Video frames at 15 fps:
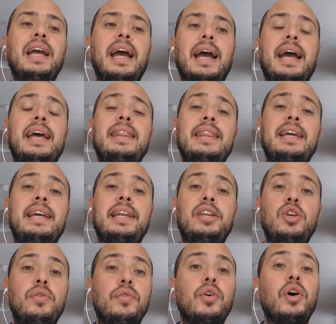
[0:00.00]
and then
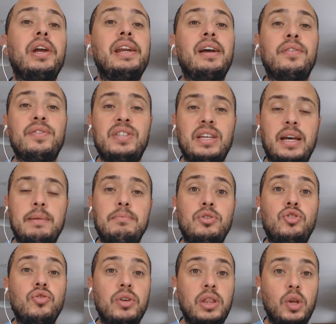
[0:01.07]
you've got enough time
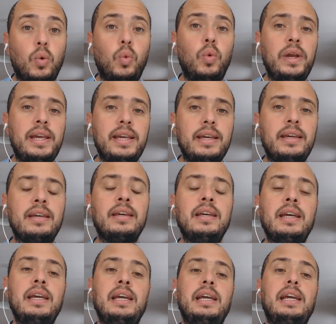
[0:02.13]
during the week
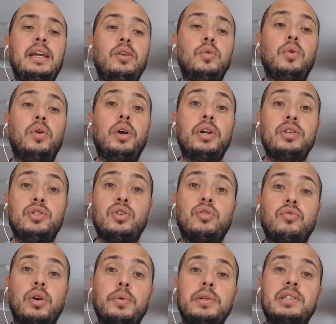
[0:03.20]
in order to
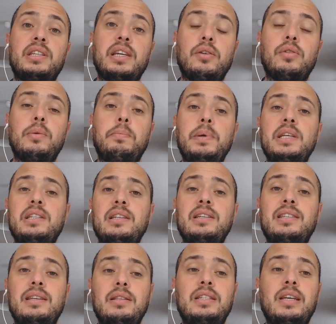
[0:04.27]
grow and scale the business
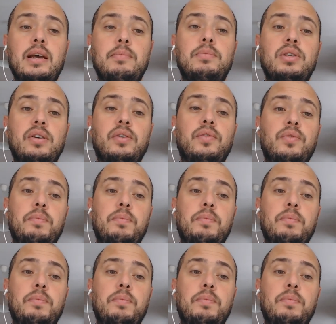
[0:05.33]
in terms of